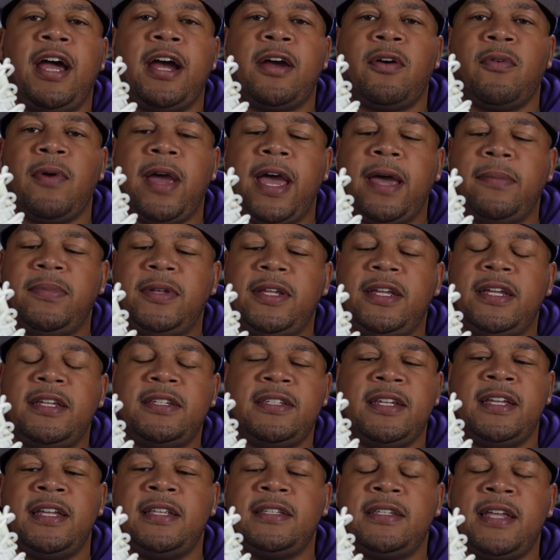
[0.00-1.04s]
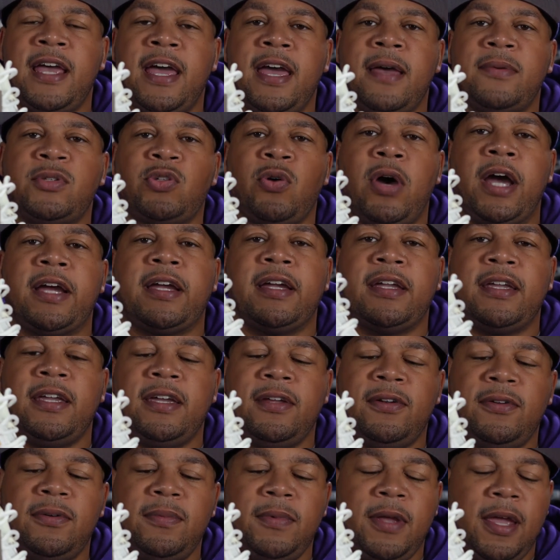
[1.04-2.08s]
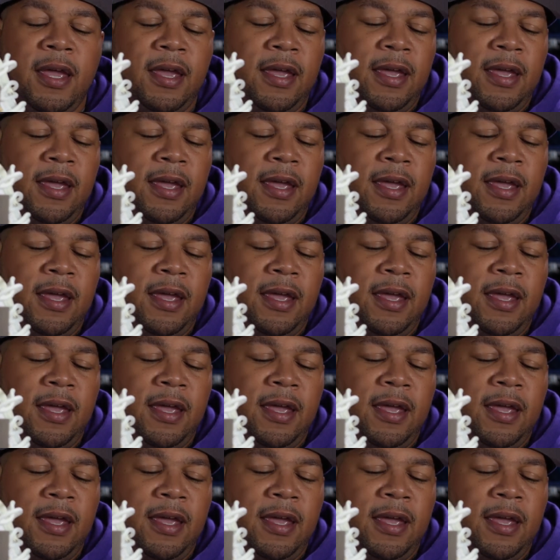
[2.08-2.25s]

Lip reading: grabbed these in time so I could get them,